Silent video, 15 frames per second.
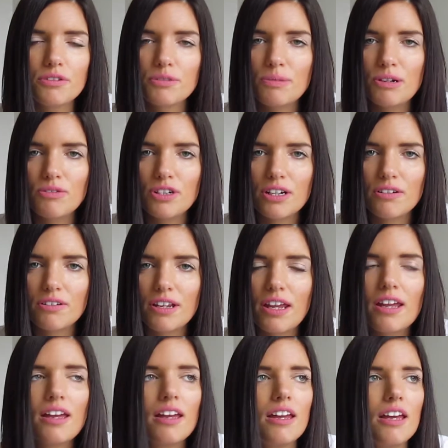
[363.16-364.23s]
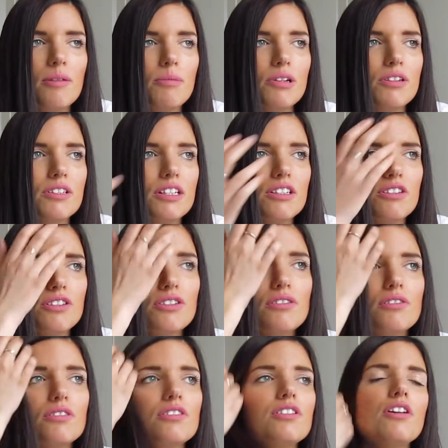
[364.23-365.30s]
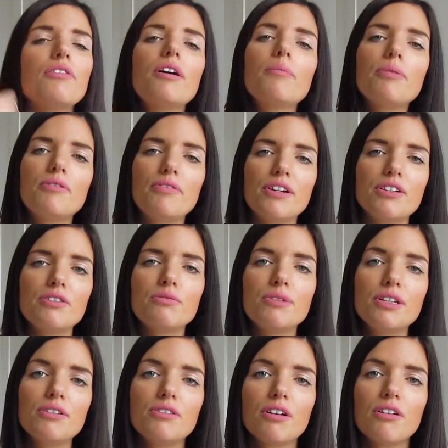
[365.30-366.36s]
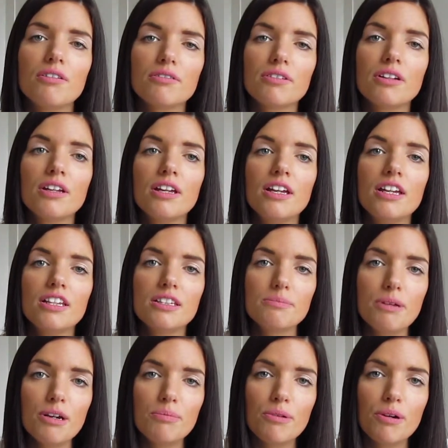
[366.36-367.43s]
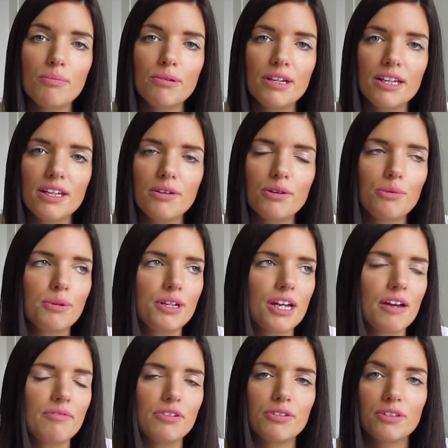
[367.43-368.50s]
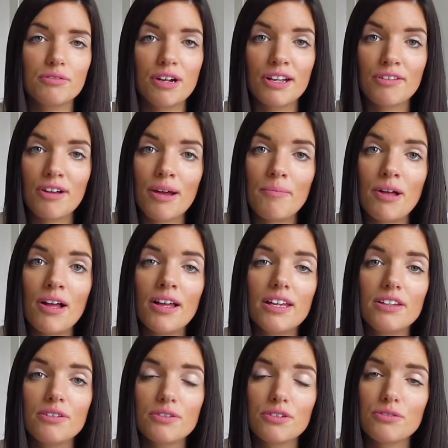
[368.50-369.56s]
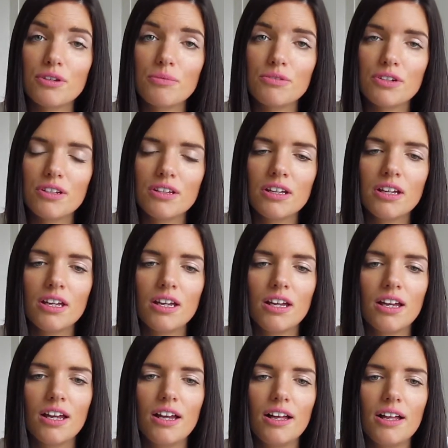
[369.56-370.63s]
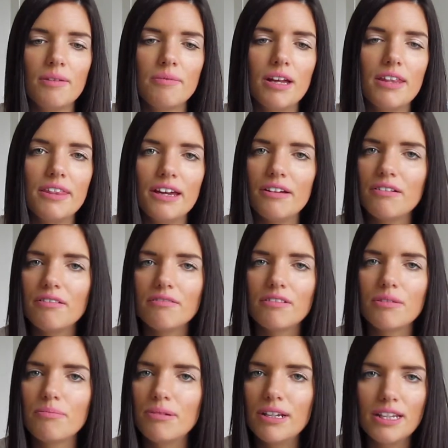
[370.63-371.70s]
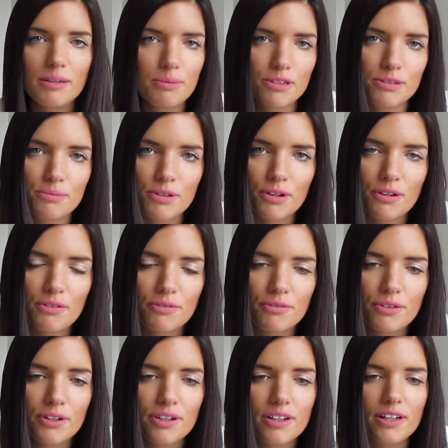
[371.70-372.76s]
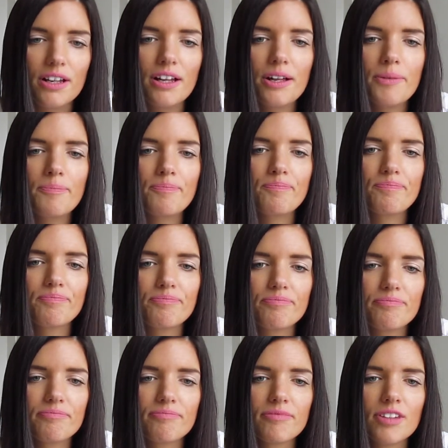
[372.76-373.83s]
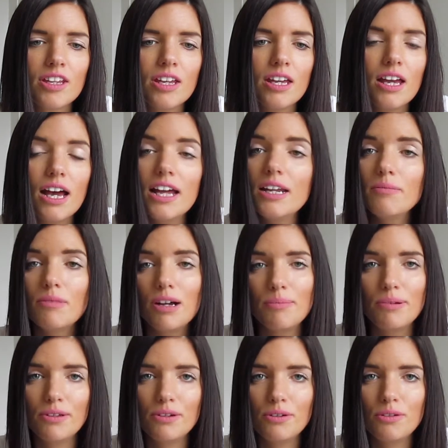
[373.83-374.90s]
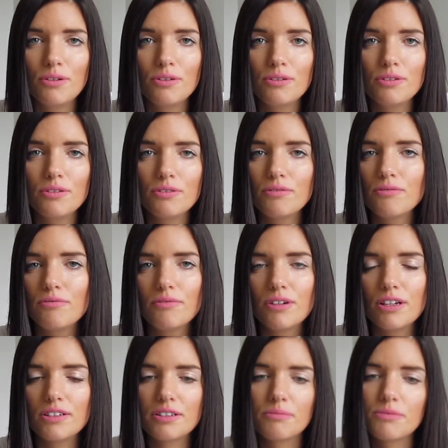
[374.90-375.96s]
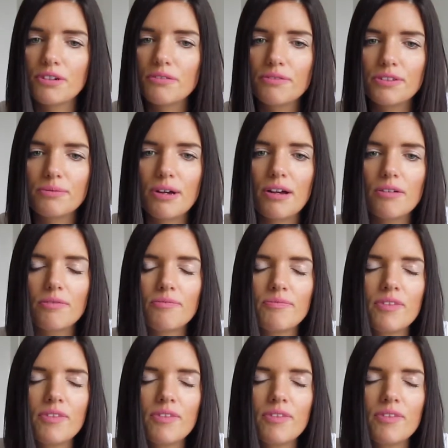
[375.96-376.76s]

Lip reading: a spell check on it, because it just looks so unprofessional when you can't spell properly, or when you haven't got the right grammar in your description, and that completely puts me off, and it might put your customer off as well.